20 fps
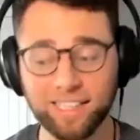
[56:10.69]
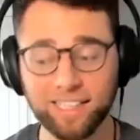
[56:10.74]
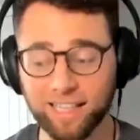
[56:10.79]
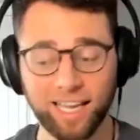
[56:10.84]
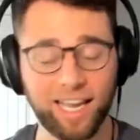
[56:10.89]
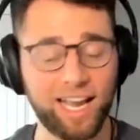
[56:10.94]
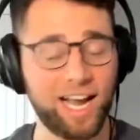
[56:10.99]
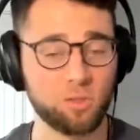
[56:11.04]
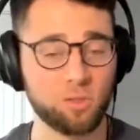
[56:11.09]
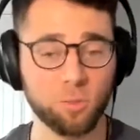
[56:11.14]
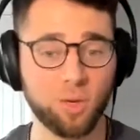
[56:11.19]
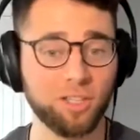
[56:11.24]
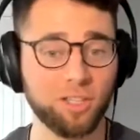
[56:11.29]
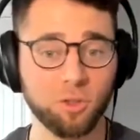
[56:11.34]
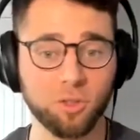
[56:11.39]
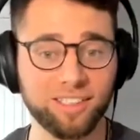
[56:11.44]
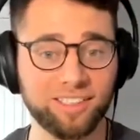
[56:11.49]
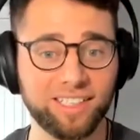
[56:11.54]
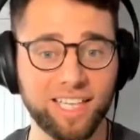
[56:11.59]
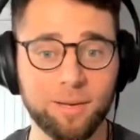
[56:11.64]
idea, like, guys, we're not
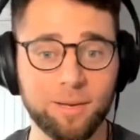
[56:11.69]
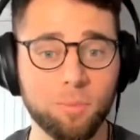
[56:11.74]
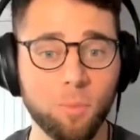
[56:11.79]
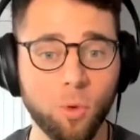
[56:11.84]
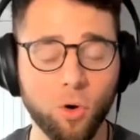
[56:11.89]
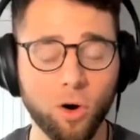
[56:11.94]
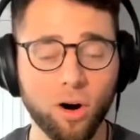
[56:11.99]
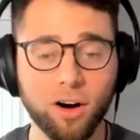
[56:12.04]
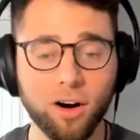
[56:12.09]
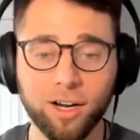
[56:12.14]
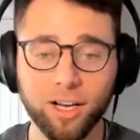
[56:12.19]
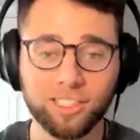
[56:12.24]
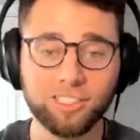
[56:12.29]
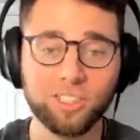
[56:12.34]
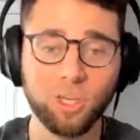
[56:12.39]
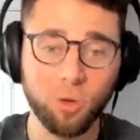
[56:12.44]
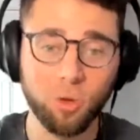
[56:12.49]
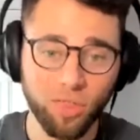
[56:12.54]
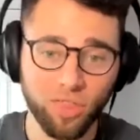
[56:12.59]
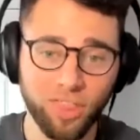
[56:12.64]
doing this anymore.
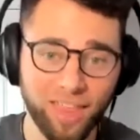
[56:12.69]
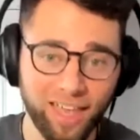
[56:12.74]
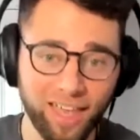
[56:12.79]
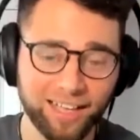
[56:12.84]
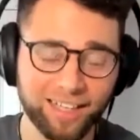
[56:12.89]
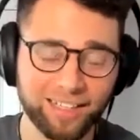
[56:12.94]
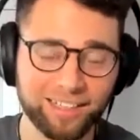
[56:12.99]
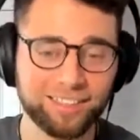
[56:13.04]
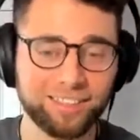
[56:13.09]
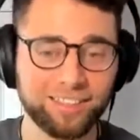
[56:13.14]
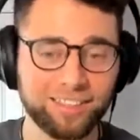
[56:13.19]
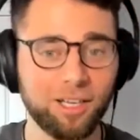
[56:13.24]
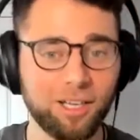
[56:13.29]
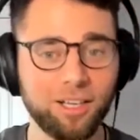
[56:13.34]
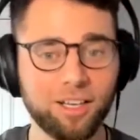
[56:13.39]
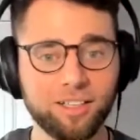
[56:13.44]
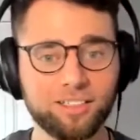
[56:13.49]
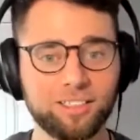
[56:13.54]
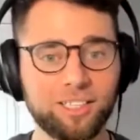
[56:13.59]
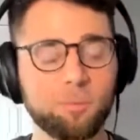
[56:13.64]
So yep. this,
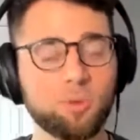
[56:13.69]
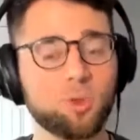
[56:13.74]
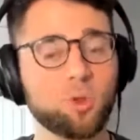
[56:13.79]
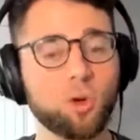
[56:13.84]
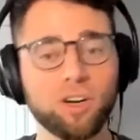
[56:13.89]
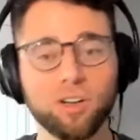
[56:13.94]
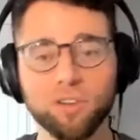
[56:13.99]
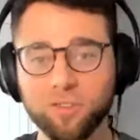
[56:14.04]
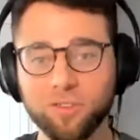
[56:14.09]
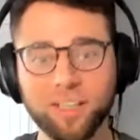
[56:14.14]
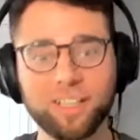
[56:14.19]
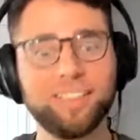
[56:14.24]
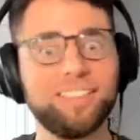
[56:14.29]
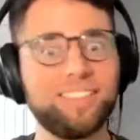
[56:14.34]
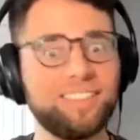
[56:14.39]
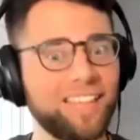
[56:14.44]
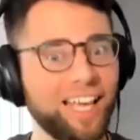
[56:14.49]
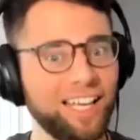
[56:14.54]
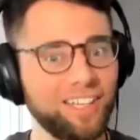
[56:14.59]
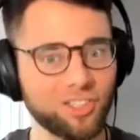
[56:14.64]
some yep. sort of
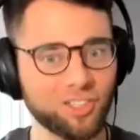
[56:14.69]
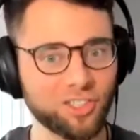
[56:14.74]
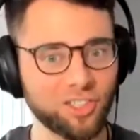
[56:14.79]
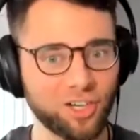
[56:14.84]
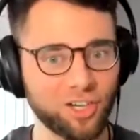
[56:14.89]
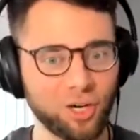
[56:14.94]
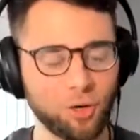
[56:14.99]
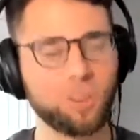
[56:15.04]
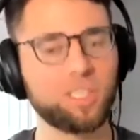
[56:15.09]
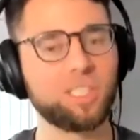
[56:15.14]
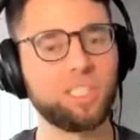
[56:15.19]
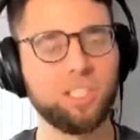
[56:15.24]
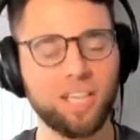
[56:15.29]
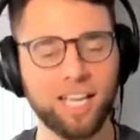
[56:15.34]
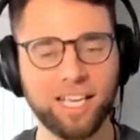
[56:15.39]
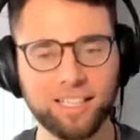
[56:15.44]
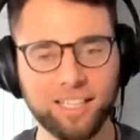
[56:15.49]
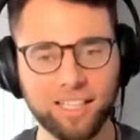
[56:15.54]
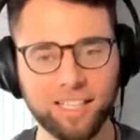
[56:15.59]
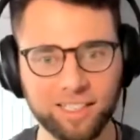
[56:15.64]
sensor, which in,
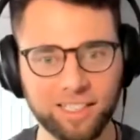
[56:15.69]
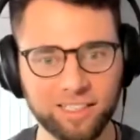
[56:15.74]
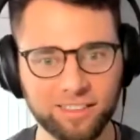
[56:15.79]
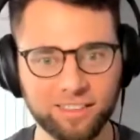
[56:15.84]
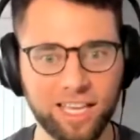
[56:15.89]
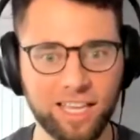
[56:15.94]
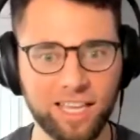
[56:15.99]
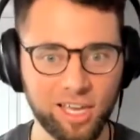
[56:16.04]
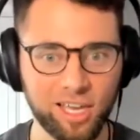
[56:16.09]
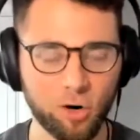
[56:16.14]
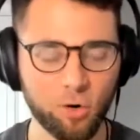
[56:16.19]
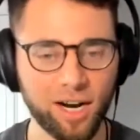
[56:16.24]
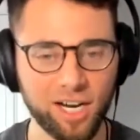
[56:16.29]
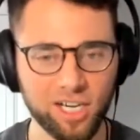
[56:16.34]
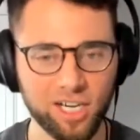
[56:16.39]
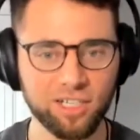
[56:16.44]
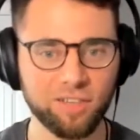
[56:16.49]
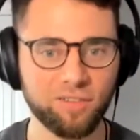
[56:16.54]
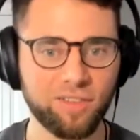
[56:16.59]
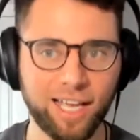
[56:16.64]
in, in this day, the
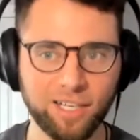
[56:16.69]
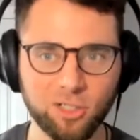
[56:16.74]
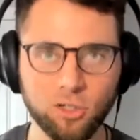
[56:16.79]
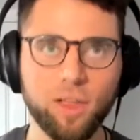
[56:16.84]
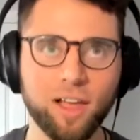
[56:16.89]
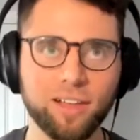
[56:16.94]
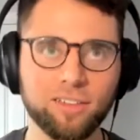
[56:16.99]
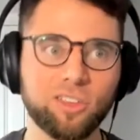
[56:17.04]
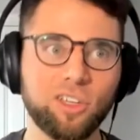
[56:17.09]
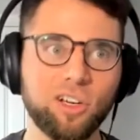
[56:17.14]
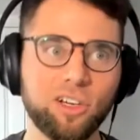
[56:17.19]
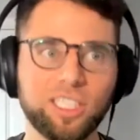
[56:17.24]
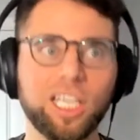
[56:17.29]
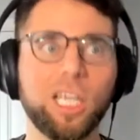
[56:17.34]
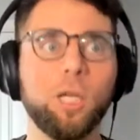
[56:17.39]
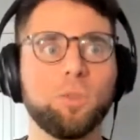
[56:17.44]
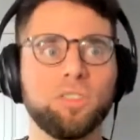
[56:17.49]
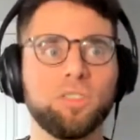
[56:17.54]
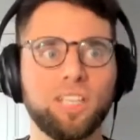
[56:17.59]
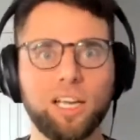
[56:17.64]
iteration of that in two thousand
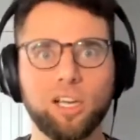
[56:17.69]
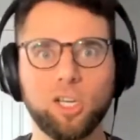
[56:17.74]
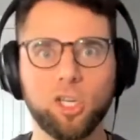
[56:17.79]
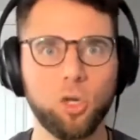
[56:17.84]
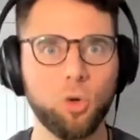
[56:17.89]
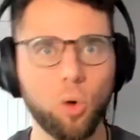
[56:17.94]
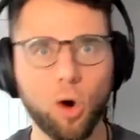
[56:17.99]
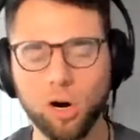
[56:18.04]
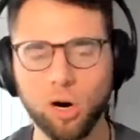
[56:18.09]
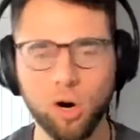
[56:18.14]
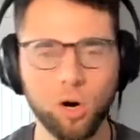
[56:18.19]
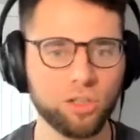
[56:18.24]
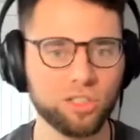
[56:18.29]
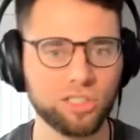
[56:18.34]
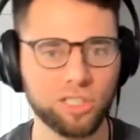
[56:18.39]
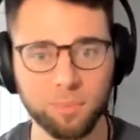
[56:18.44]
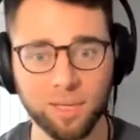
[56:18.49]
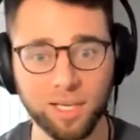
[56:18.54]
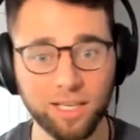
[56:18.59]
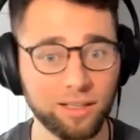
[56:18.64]
thirteen was like a Q R code or
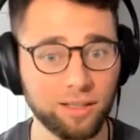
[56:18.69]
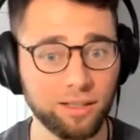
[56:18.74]
something.